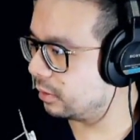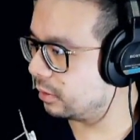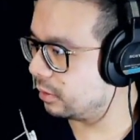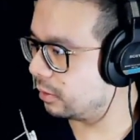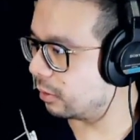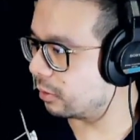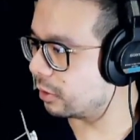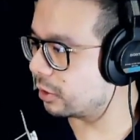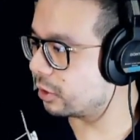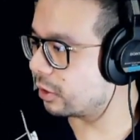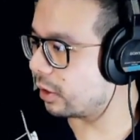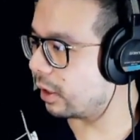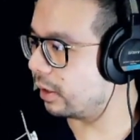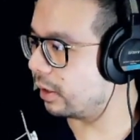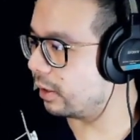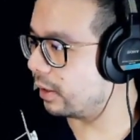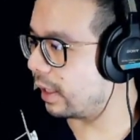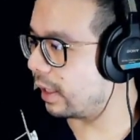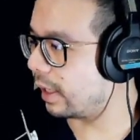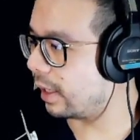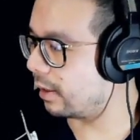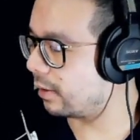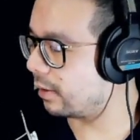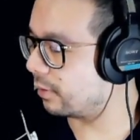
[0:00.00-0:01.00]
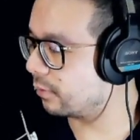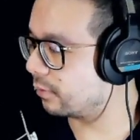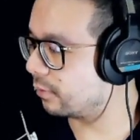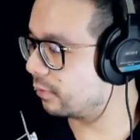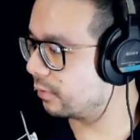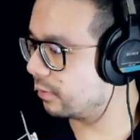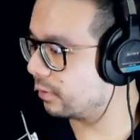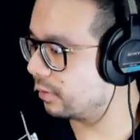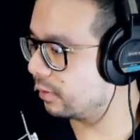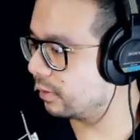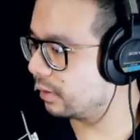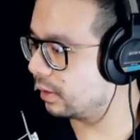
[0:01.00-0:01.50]
don't try to have
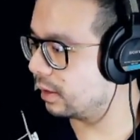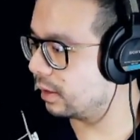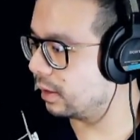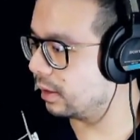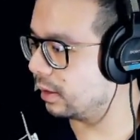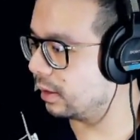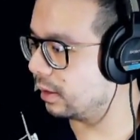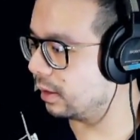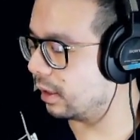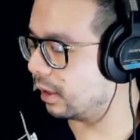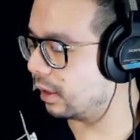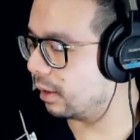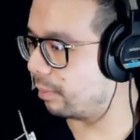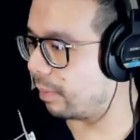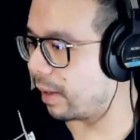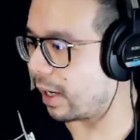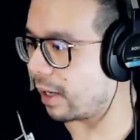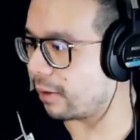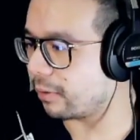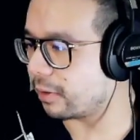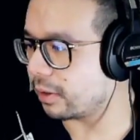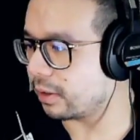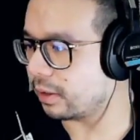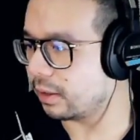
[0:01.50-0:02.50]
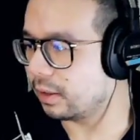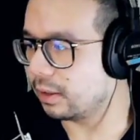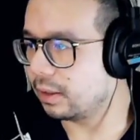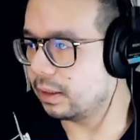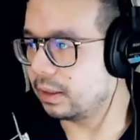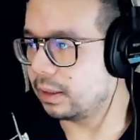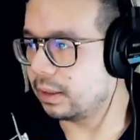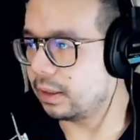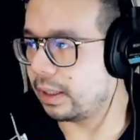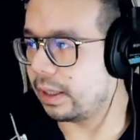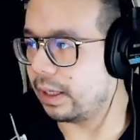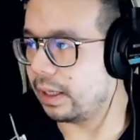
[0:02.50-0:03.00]
the power
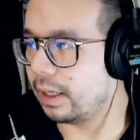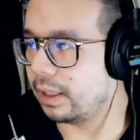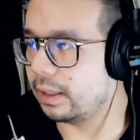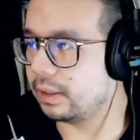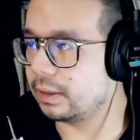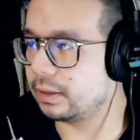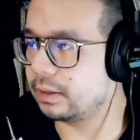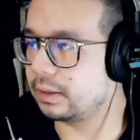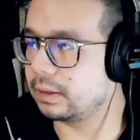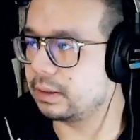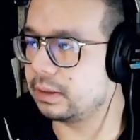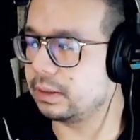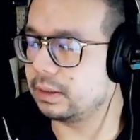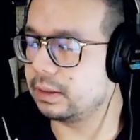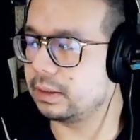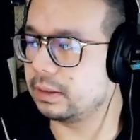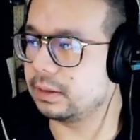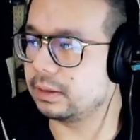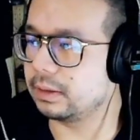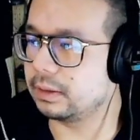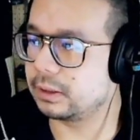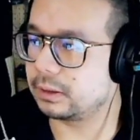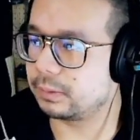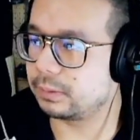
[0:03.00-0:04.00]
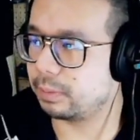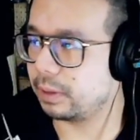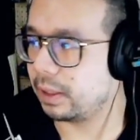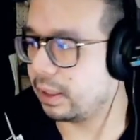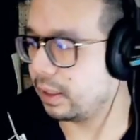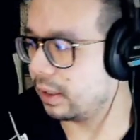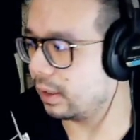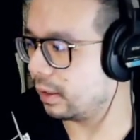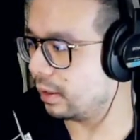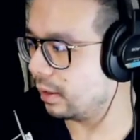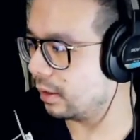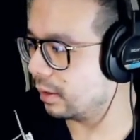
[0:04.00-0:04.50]
and the
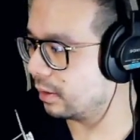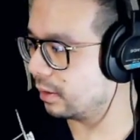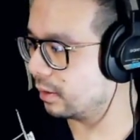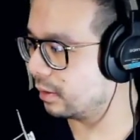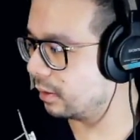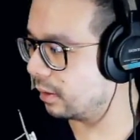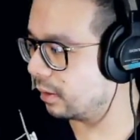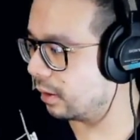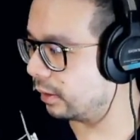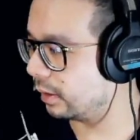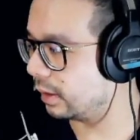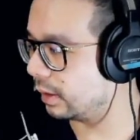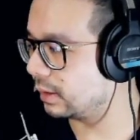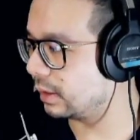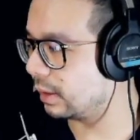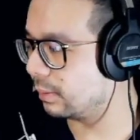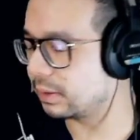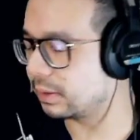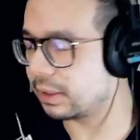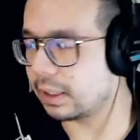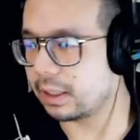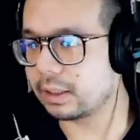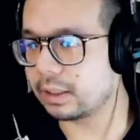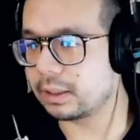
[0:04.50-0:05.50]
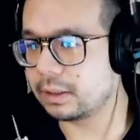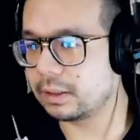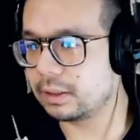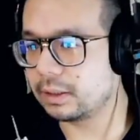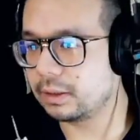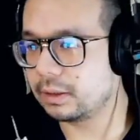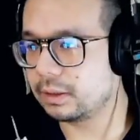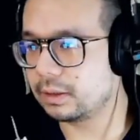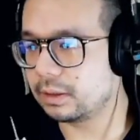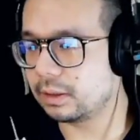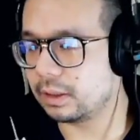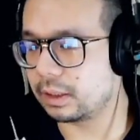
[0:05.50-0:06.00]
display on the same side,
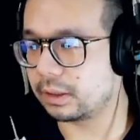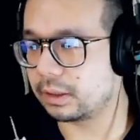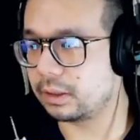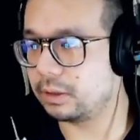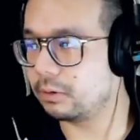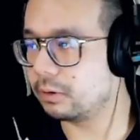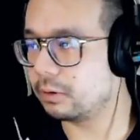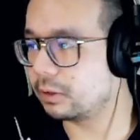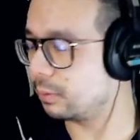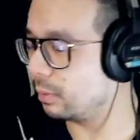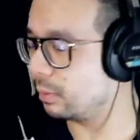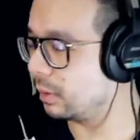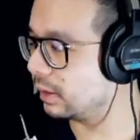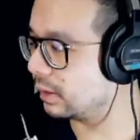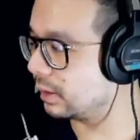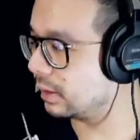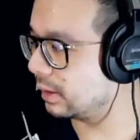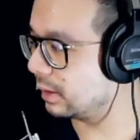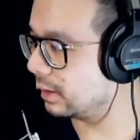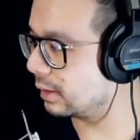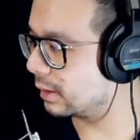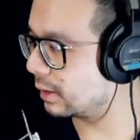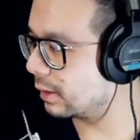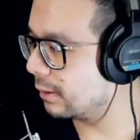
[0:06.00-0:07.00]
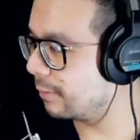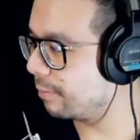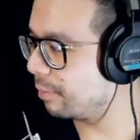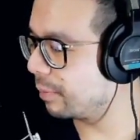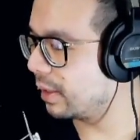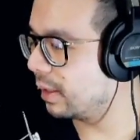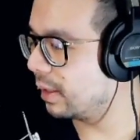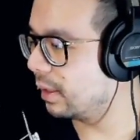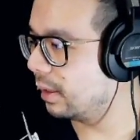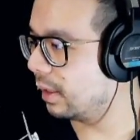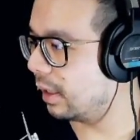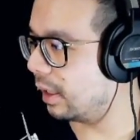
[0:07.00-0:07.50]
like the USB-Cs.
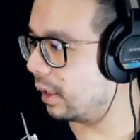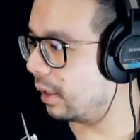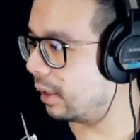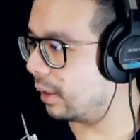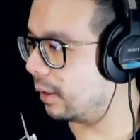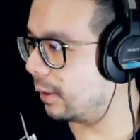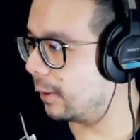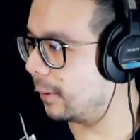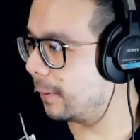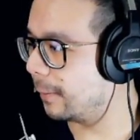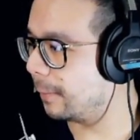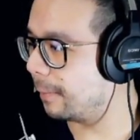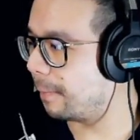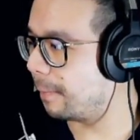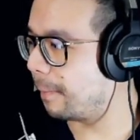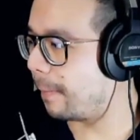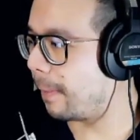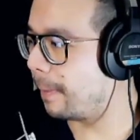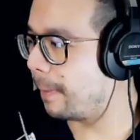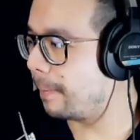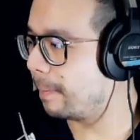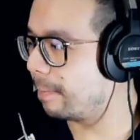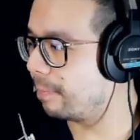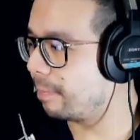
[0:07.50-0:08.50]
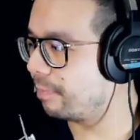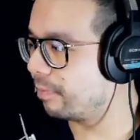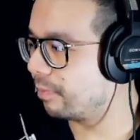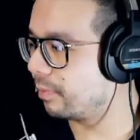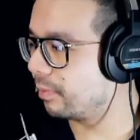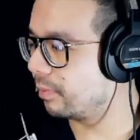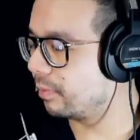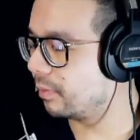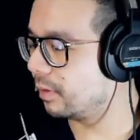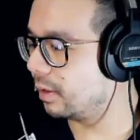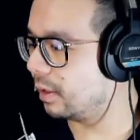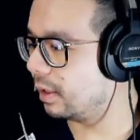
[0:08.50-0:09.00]
Um,
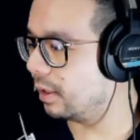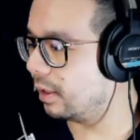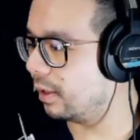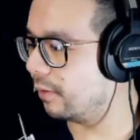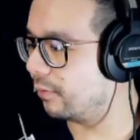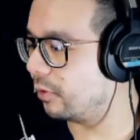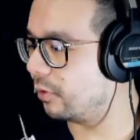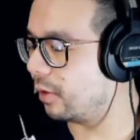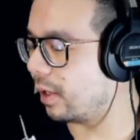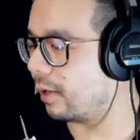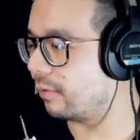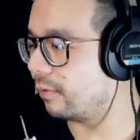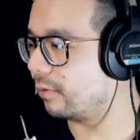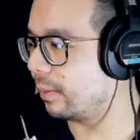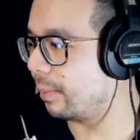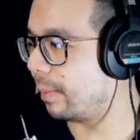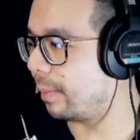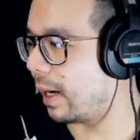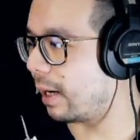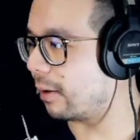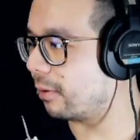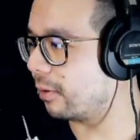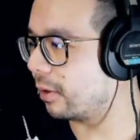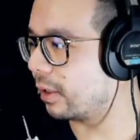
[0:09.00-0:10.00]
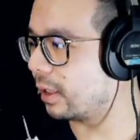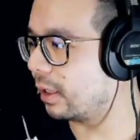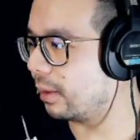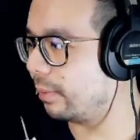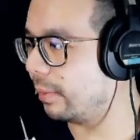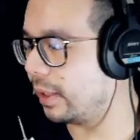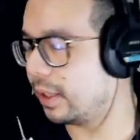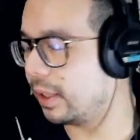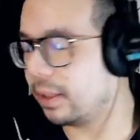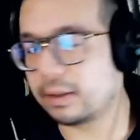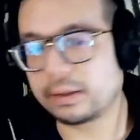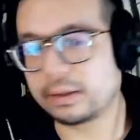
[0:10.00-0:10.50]
if you have the power
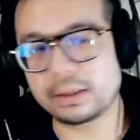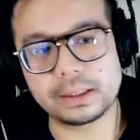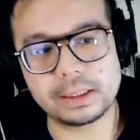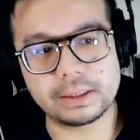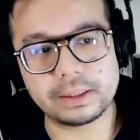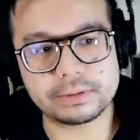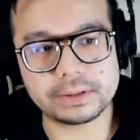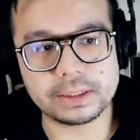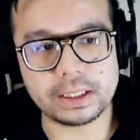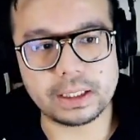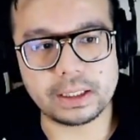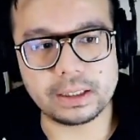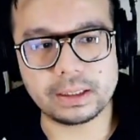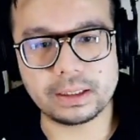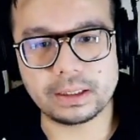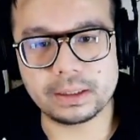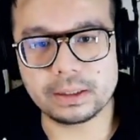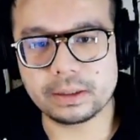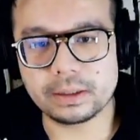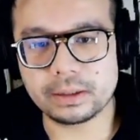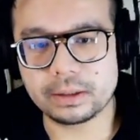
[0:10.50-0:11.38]
coming in on the left side,